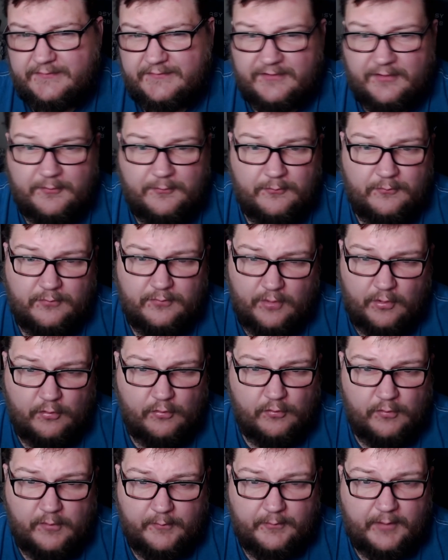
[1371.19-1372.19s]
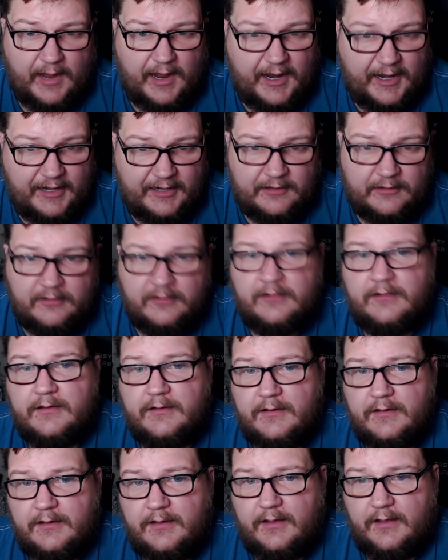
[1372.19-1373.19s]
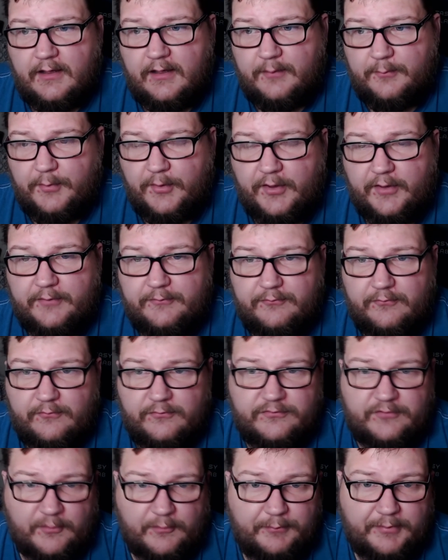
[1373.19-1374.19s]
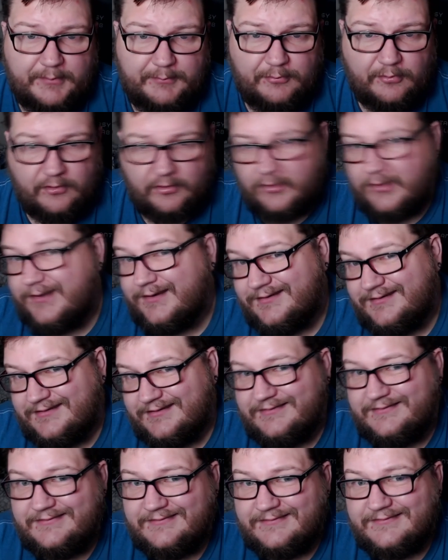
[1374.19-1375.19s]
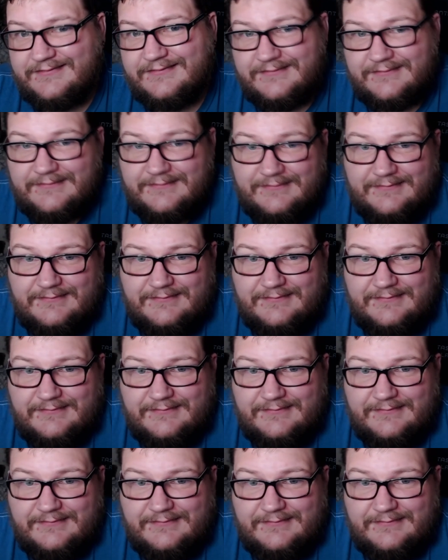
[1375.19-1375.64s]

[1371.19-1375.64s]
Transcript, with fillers: Some go up higher, uh, but some people are idiots.